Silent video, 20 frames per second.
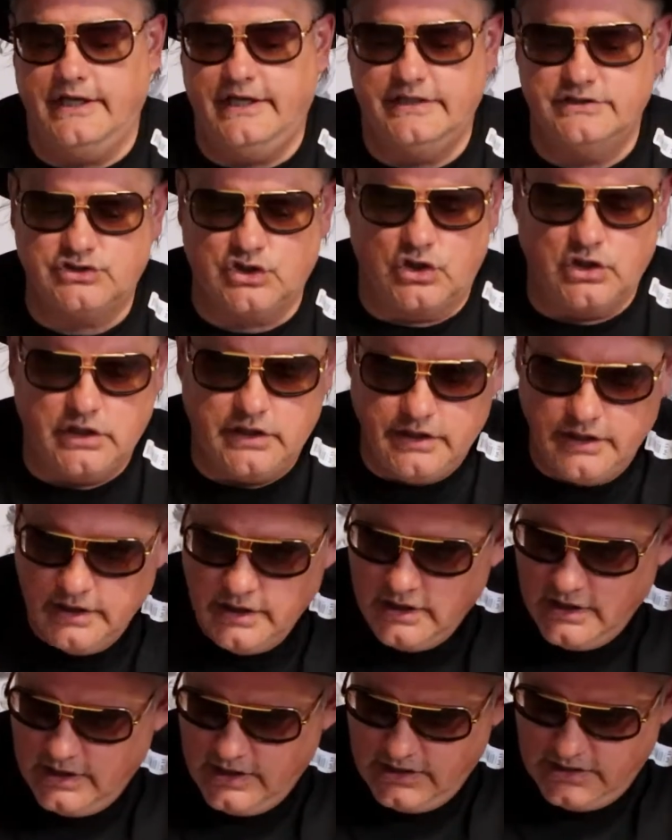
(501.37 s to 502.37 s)
age art.
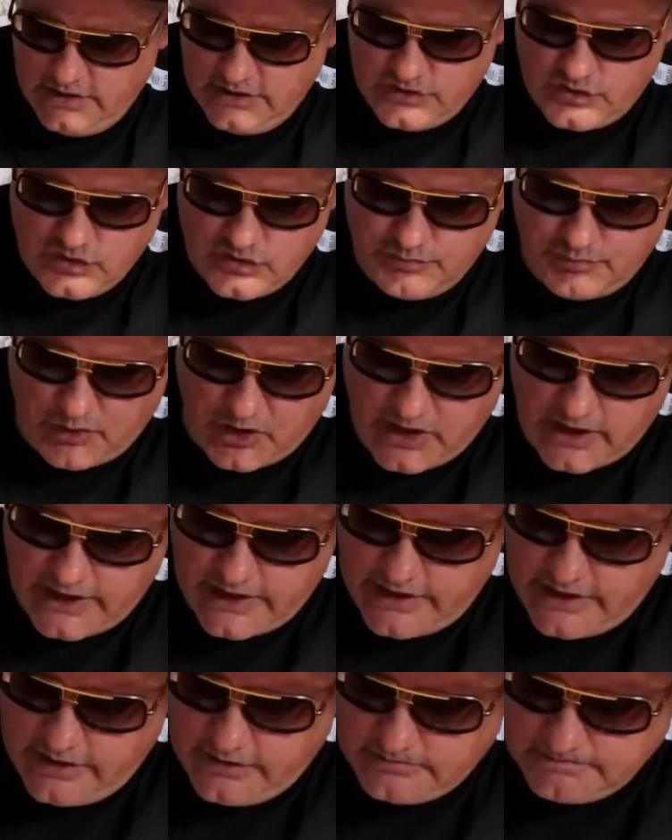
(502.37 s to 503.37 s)
This is
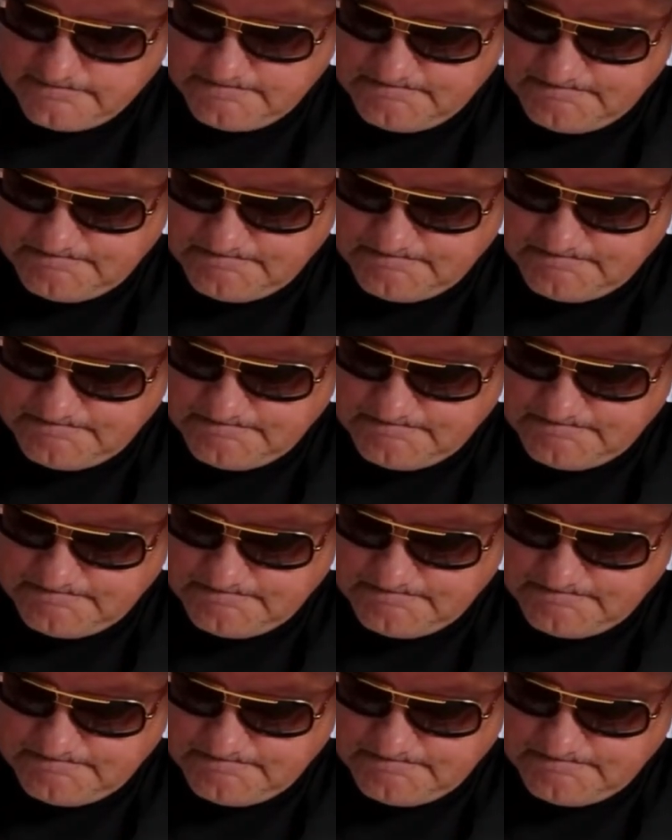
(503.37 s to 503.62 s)
by